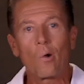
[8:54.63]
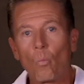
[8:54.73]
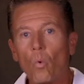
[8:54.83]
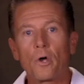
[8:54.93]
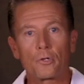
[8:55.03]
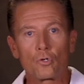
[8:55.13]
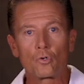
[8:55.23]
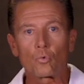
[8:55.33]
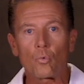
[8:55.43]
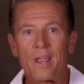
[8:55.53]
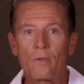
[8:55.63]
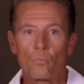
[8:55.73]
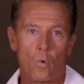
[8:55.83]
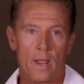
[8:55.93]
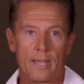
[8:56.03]
One great
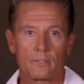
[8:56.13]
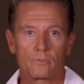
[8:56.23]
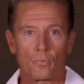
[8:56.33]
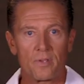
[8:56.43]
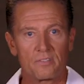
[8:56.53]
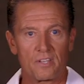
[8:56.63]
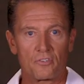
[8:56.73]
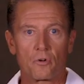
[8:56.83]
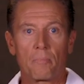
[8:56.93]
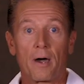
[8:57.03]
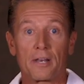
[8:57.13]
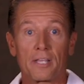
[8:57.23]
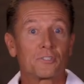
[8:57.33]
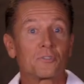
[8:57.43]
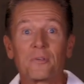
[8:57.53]
way to reset your body
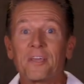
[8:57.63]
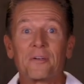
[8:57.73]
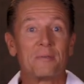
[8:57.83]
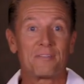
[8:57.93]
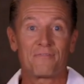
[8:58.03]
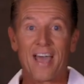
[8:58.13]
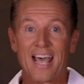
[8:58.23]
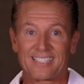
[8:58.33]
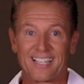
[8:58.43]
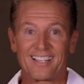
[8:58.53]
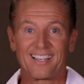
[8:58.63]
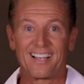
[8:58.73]
is through intermittent fasting.